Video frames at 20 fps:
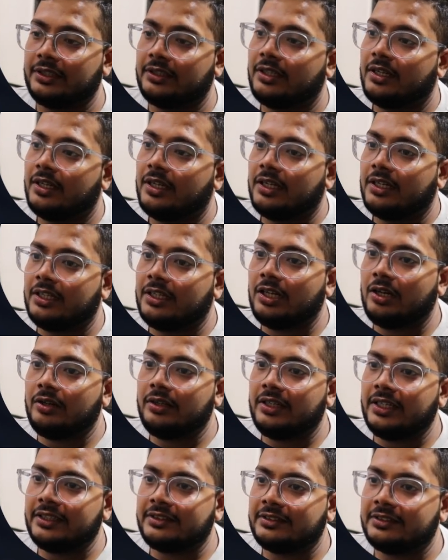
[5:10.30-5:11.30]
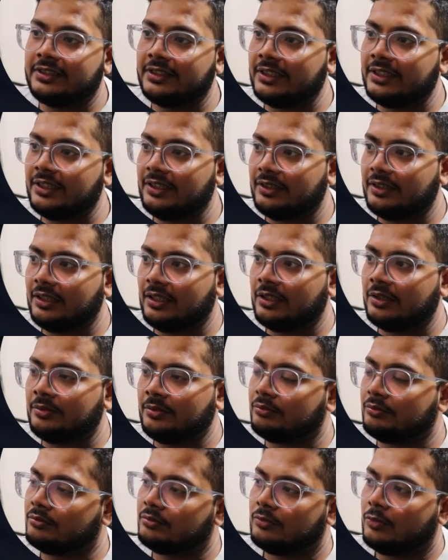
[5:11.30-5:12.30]
Now let's see.
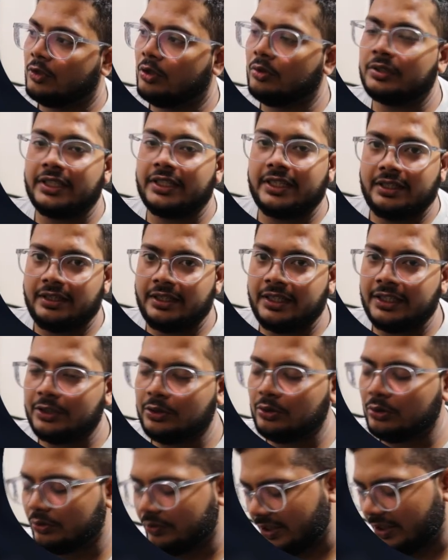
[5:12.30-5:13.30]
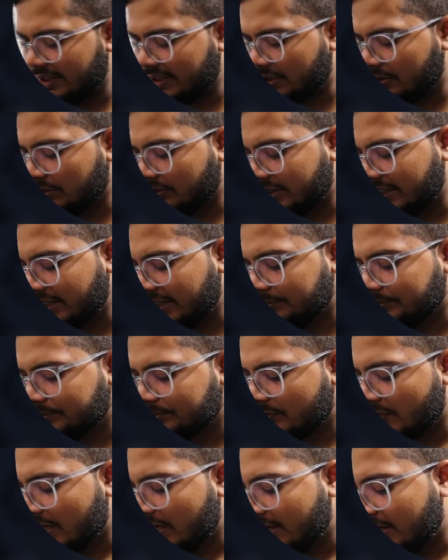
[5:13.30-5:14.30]
Okay, let's do one thing. Okay,
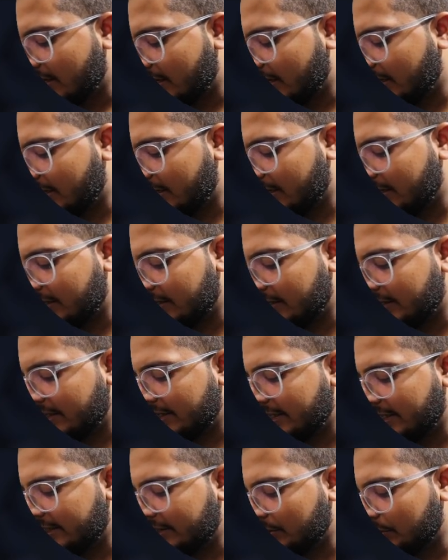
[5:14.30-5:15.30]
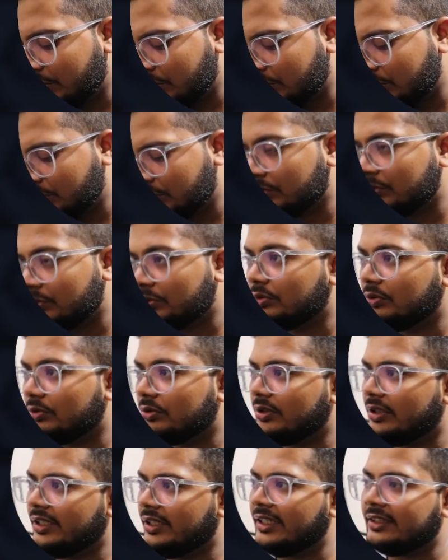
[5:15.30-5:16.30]
uh, let do
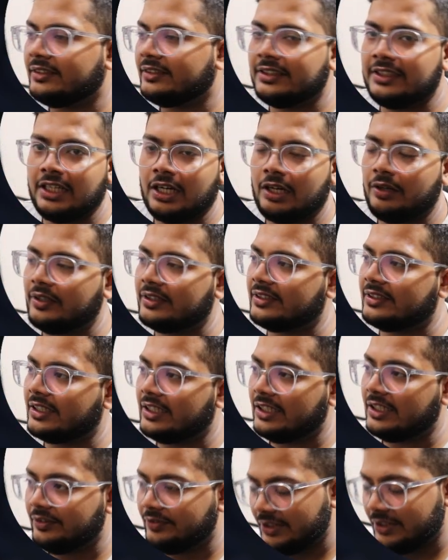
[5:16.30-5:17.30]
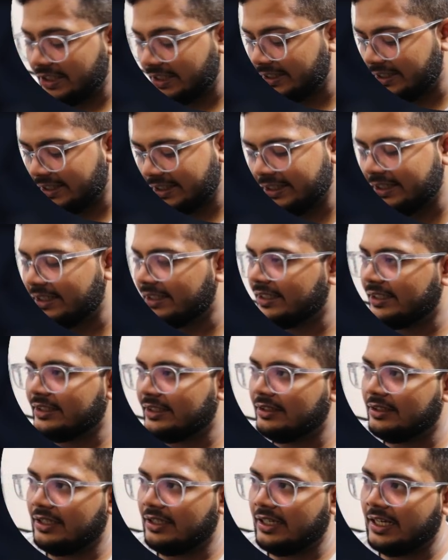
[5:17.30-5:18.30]
let's see how exactly we can edit it
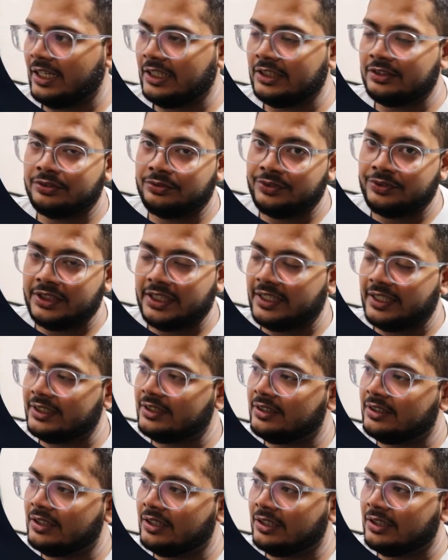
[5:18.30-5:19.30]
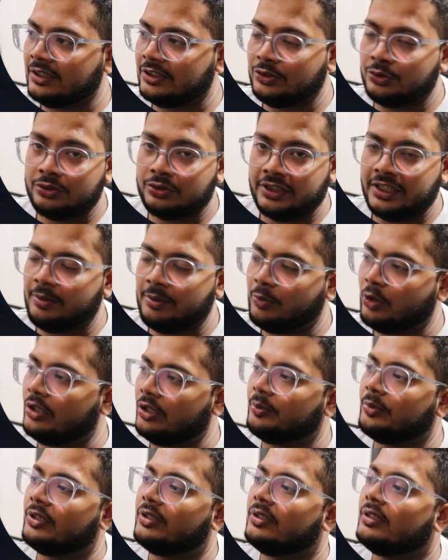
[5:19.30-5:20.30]
as we are in using a bind
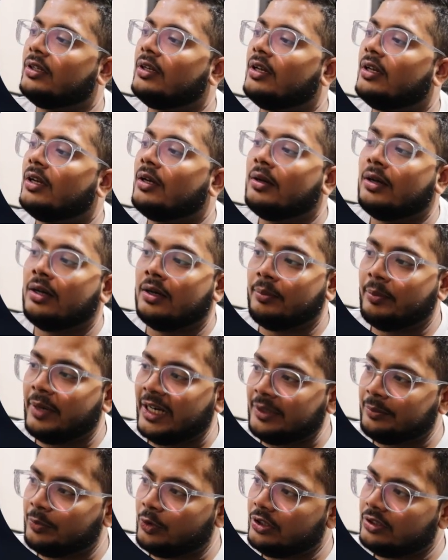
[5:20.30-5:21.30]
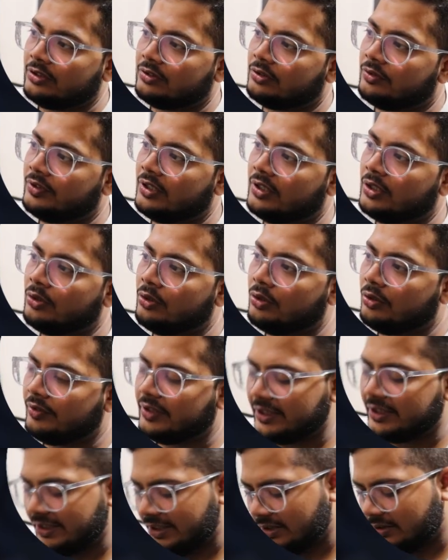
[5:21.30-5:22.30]
point. So we'll go over
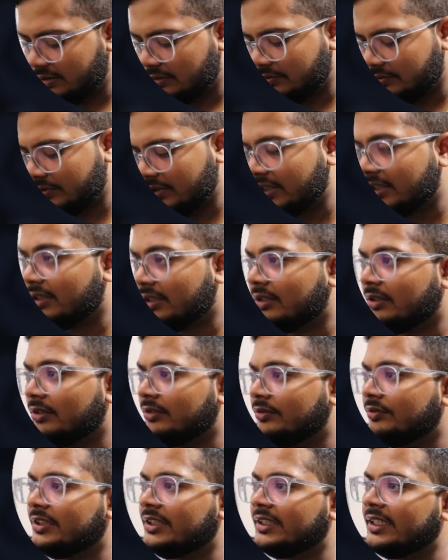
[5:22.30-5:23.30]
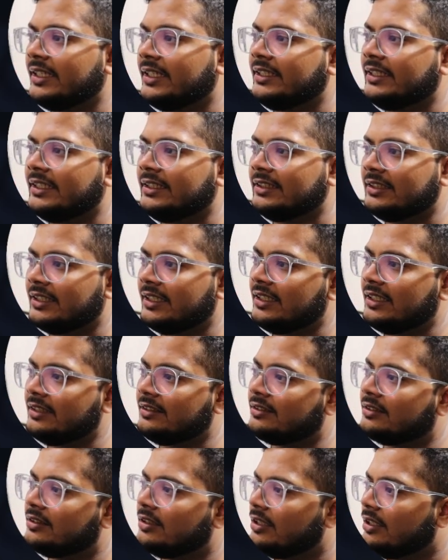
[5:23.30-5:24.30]
there. We'll vi nginx
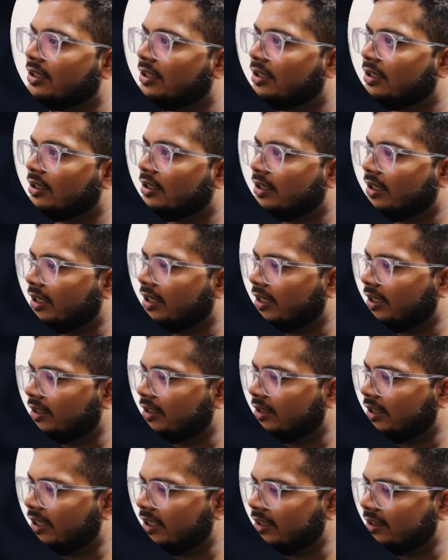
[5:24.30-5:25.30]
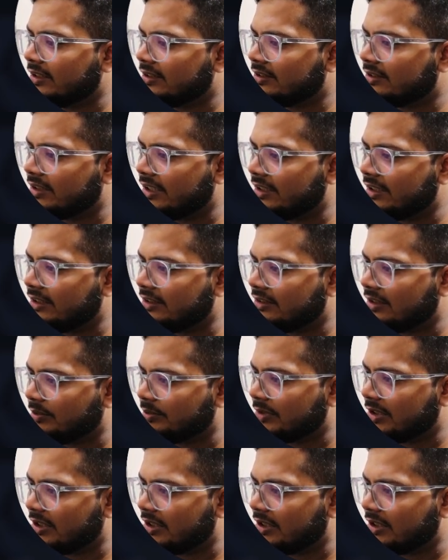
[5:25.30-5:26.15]
and let's just change something.